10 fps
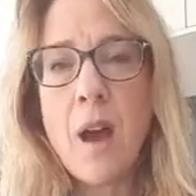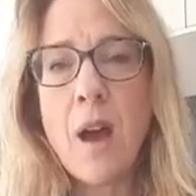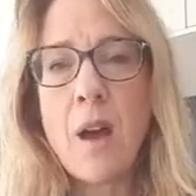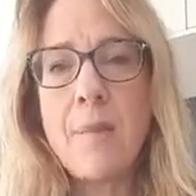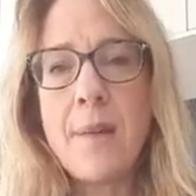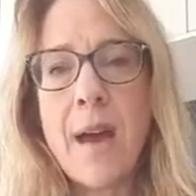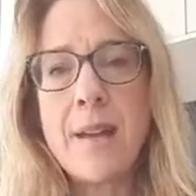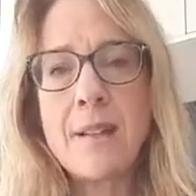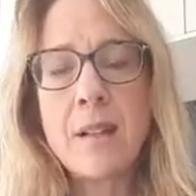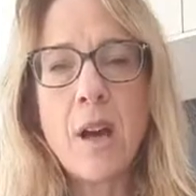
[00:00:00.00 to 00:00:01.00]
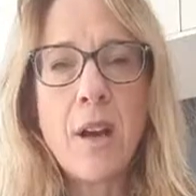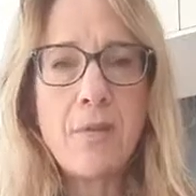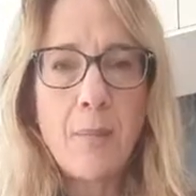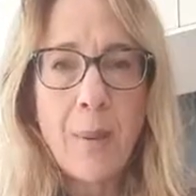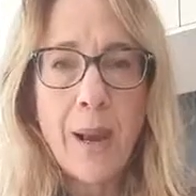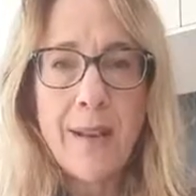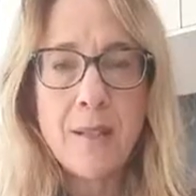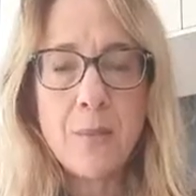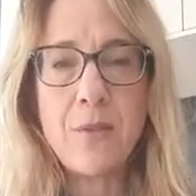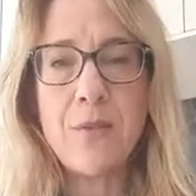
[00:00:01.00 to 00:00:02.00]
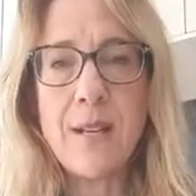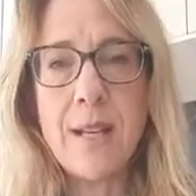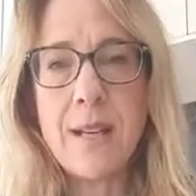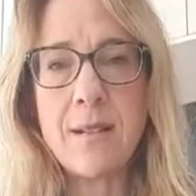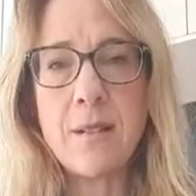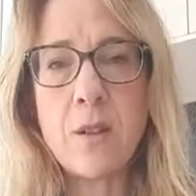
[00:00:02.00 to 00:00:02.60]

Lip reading: And it's a kind of replacement for yeast.